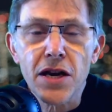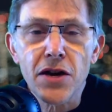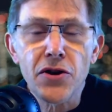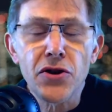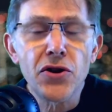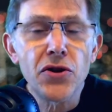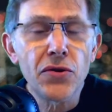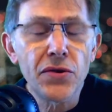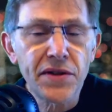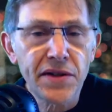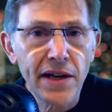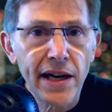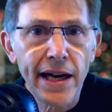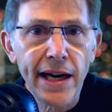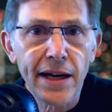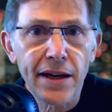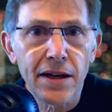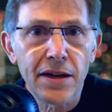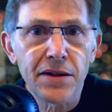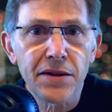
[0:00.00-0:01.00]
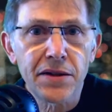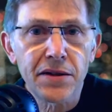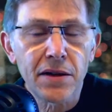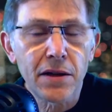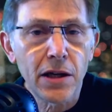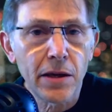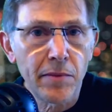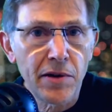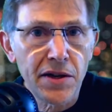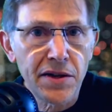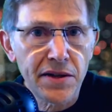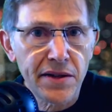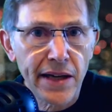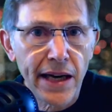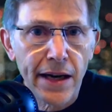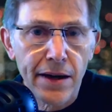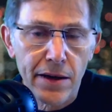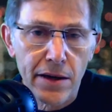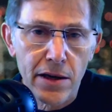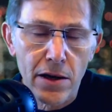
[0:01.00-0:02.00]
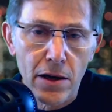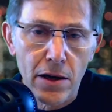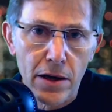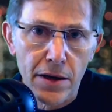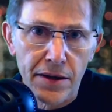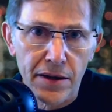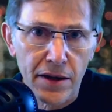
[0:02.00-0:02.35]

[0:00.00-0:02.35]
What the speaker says: new site is going to be state-of-the-art.